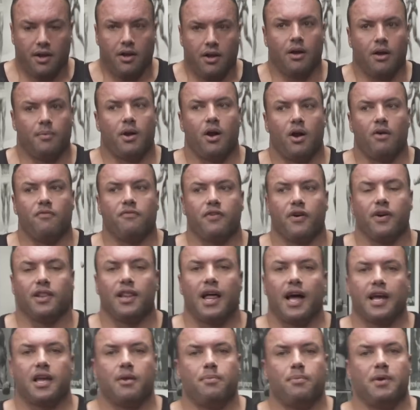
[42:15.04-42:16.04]
I mean, I'm very
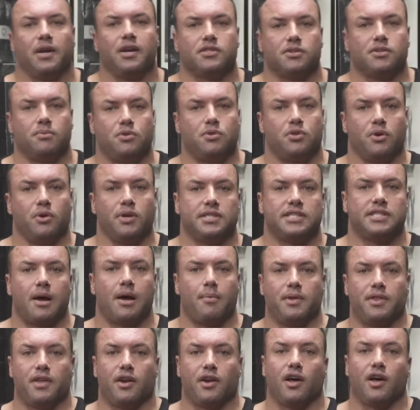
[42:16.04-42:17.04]
lucky because I'm doing
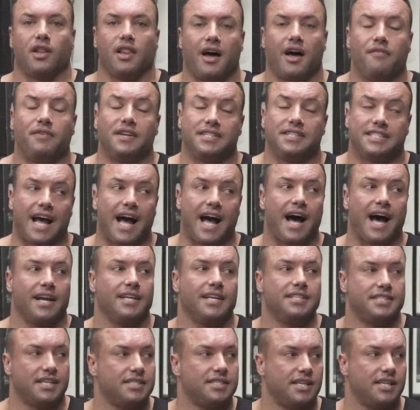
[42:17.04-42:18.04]
something that I love. As hard
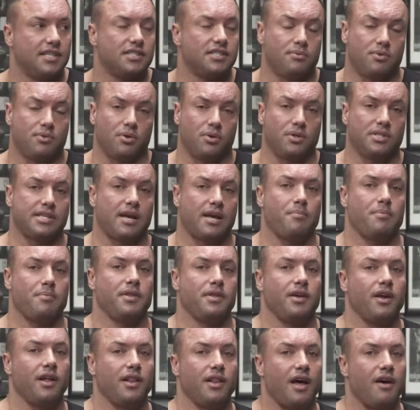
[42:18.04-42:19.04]
as this is, I'm doing something
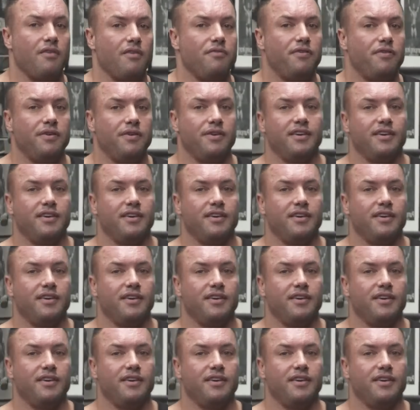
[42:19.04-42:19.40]
that I love.